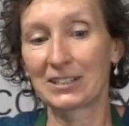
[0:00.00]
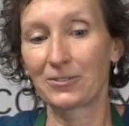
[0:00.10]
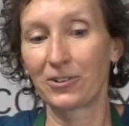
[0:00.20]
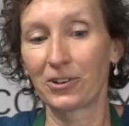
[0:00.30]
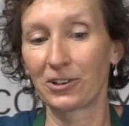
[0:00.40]

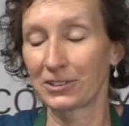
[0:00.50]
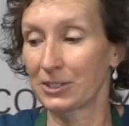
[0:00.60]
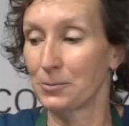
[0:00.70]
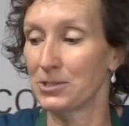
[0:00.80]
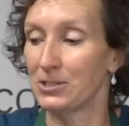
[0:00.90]
difficult
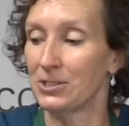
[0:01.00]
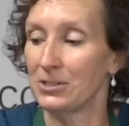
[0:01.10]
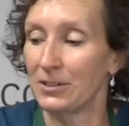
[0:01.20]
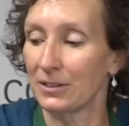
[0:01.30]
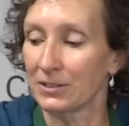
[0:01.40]
substance
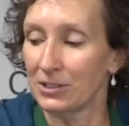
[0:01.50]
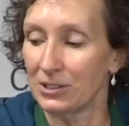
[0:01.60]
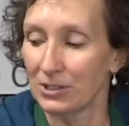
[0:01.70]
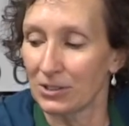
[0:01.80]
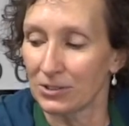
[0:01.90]
to
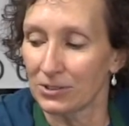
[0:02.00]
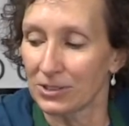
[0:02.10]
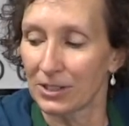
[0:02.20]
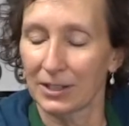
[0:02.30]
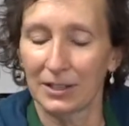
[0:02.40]
use